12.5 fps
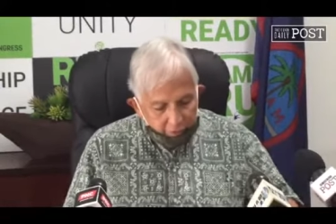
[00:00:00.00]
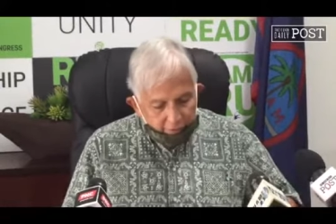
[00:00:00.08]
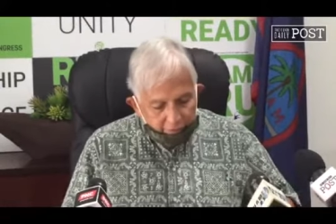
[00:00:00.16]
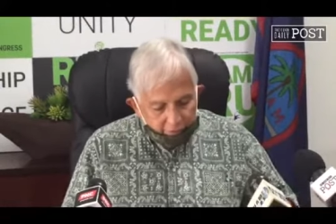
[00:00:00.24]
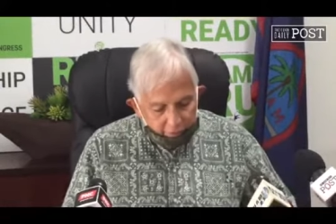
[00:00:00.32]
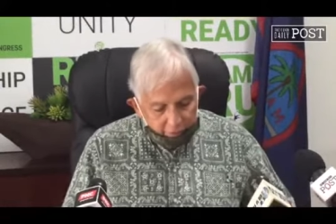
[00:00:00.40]

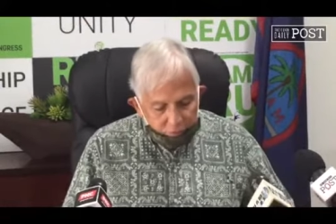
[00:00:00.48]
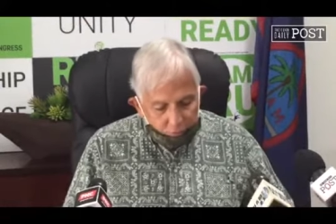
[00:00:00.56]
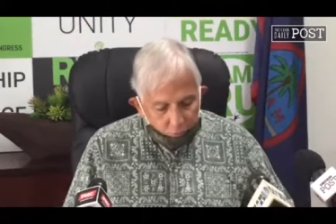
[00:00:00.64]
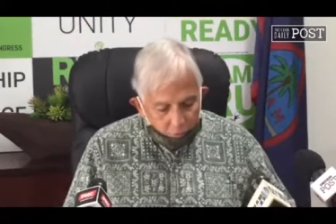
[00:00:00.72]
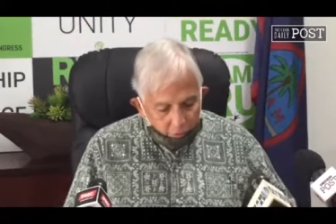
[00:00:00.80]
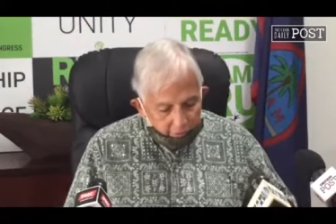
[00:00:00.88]
first
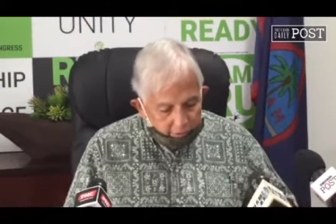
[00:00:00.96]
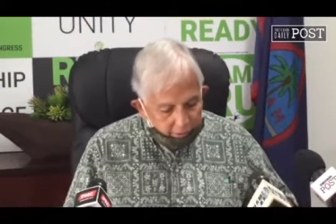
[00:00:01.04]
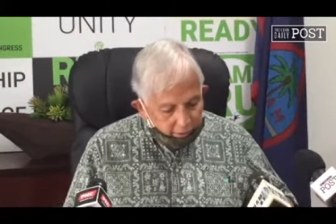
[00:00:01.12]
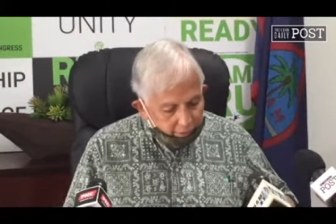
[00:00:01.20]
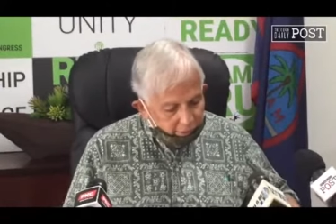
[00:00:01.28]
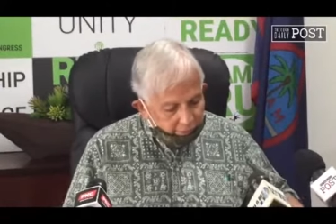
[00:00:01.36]

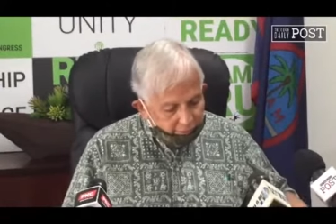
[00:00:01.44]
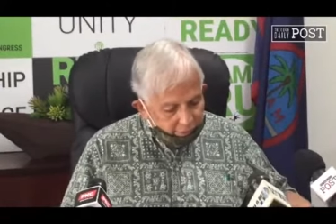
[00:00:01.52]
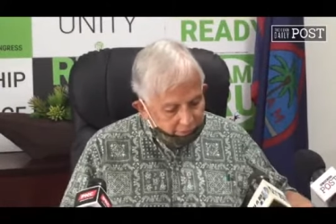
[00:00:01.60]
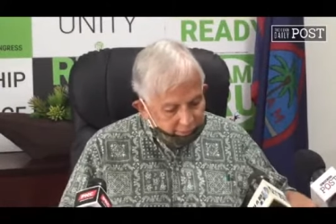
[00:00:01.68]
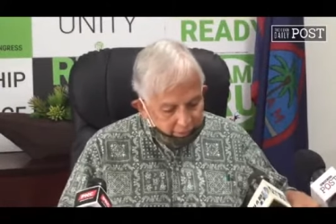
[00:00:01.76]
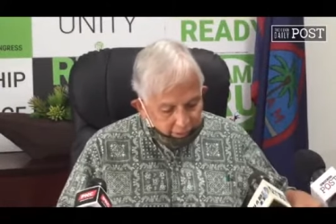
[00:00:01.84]
warranted
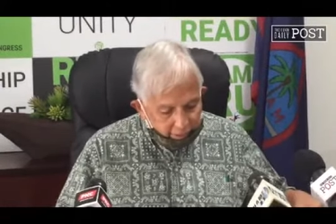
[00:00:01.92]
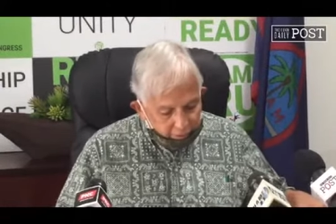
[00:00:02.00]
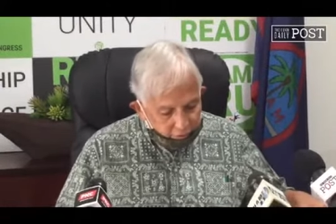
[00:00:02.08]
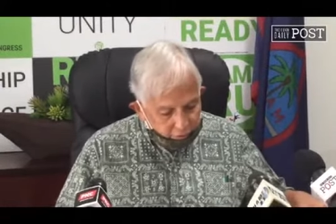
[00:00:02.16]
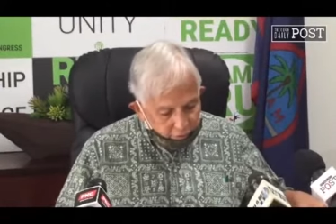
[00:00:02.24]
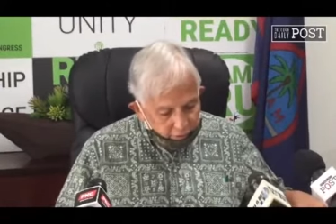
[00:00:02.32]

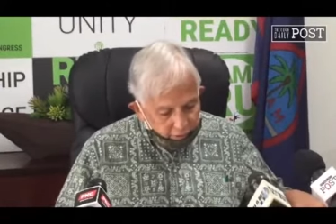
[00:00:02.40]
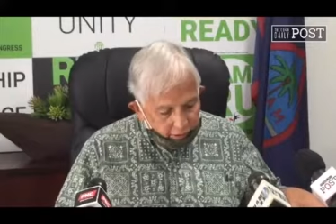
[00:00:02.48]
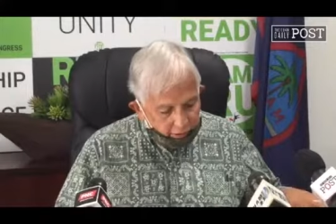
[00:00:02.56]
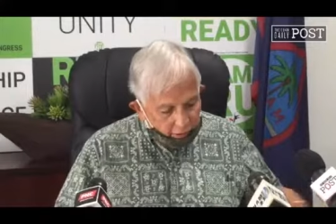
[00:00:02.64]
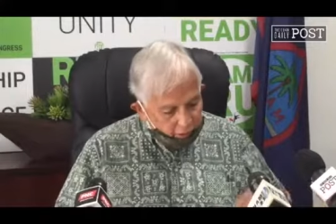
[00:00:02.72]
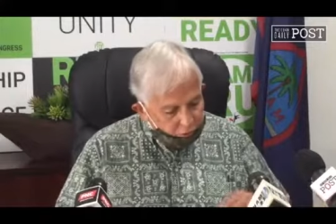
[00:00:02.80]
investigation
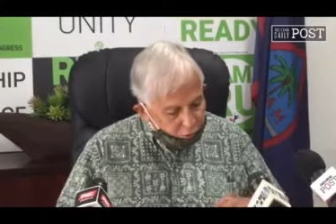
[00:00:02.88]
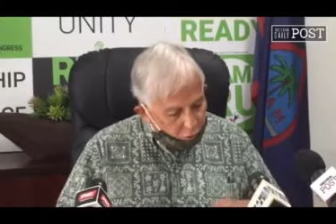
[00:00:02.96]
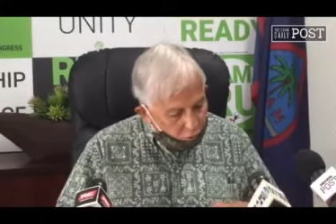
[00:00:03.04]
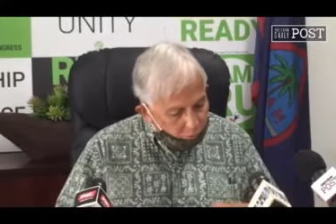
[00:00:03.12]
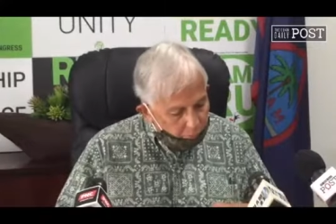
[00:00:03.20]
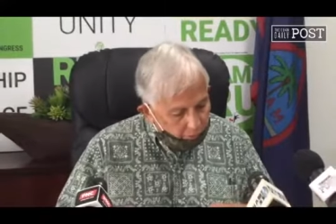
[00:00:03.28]
in
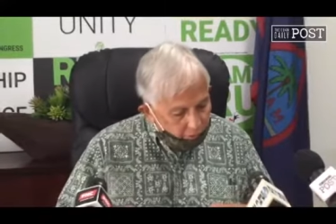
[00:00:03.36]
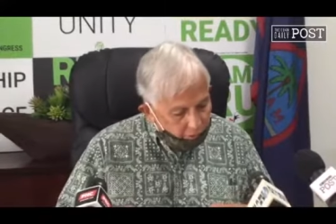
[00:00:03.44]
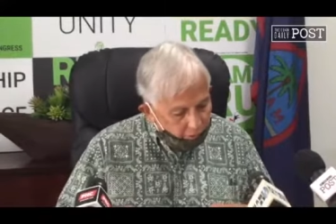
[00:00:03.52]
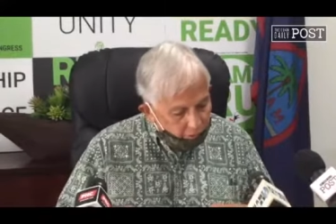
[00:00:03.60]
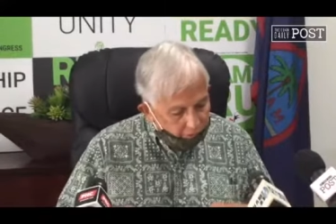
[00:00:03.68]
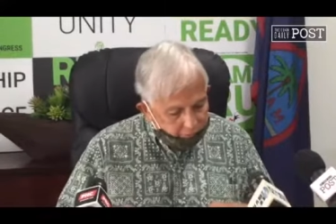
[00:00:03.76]

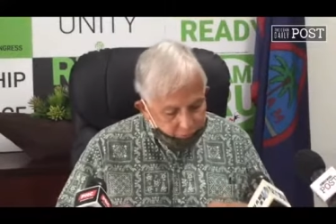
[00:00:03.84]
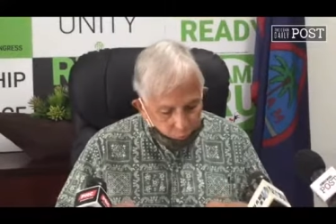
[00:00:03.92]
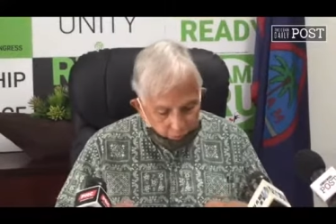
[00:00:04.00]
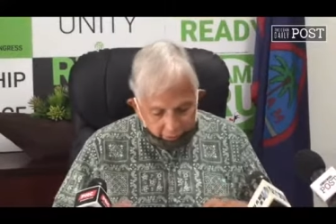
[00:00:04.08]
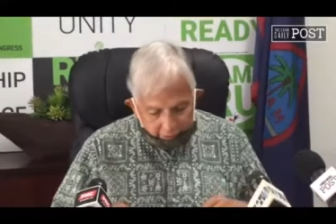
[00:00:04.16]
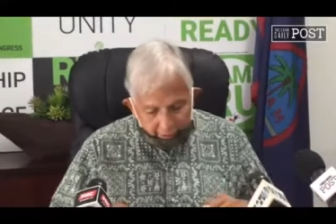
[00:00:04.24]
October of
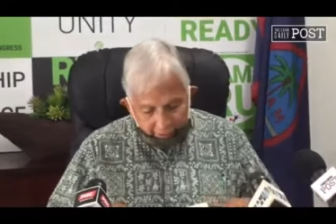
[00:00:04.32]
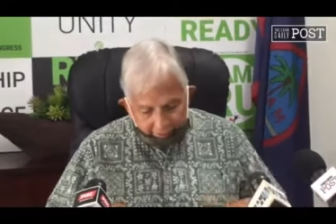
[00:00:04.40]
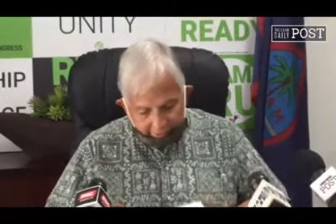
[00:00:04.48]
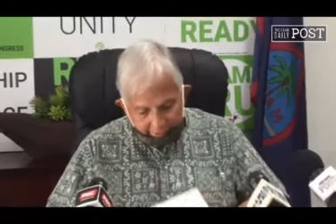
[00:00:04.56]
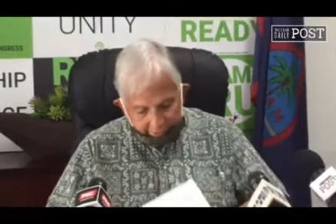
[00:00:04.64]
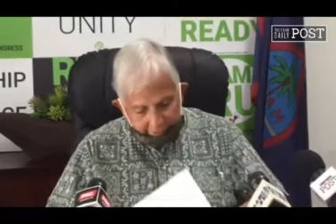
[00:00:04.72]

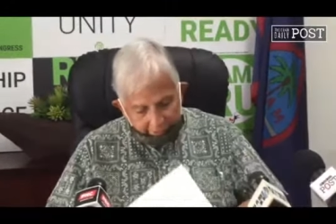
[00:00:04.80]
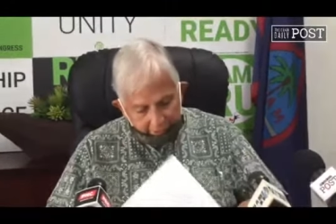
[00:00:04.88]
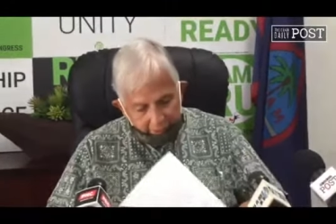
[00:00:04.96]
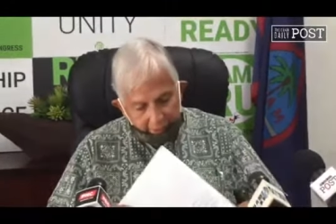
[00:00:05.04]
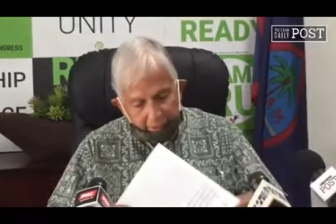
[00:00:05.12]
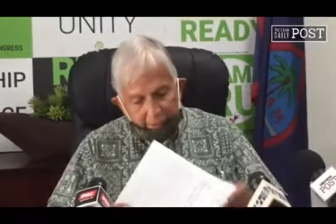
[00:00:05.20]
2019.
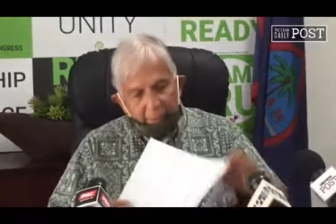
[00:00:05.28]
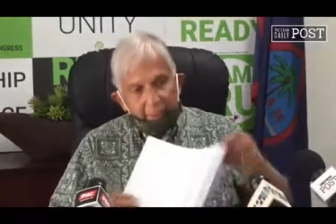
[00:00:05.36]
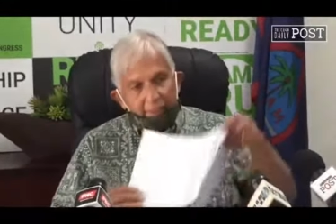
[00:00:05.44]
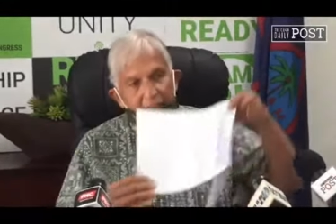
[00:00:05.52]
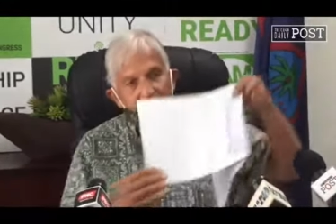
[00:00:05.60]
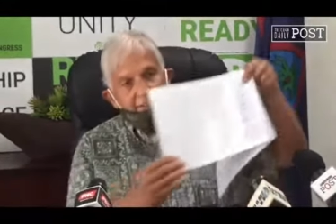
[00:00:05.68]

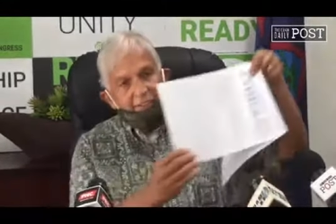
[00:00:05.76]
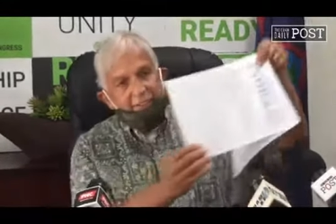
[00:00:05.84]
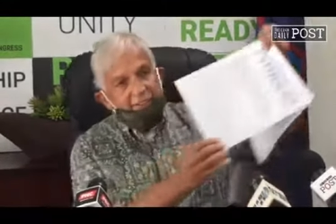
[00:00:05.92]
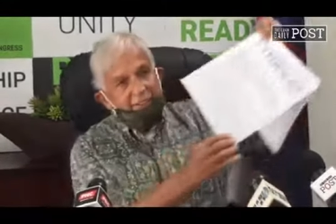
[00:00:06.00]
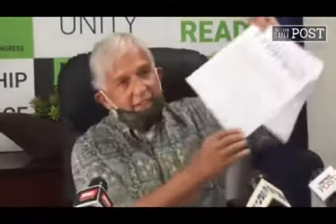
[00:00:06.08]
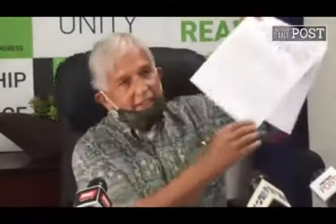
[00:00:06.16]
This
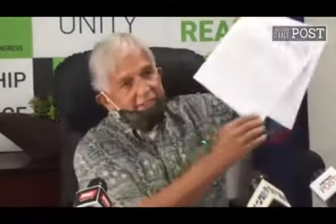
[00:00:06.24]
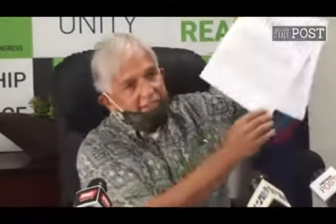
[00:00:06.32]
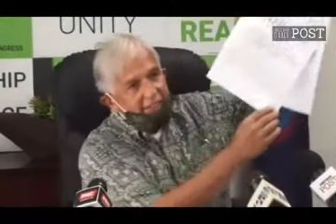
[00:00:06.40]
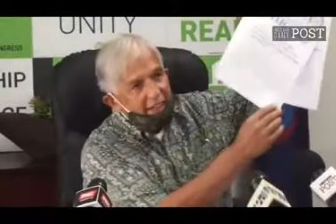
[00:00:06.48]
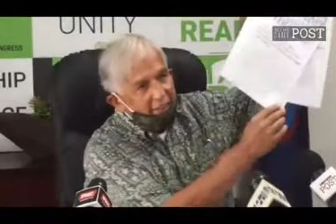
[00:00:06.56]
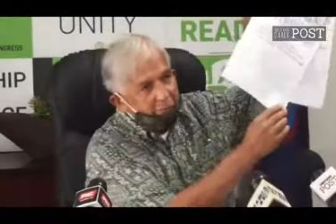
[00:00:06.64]
is that
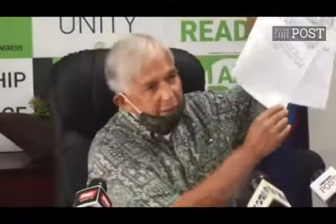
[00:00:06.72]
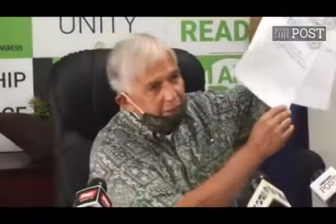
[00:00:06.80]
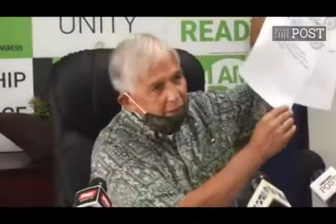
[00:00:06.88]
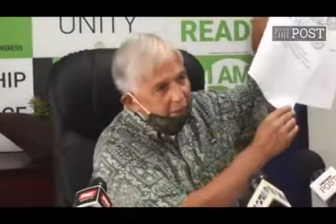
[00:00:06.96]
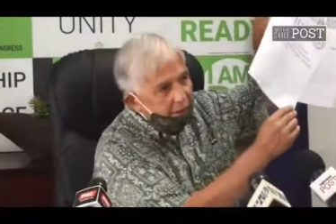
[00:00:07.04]
statement.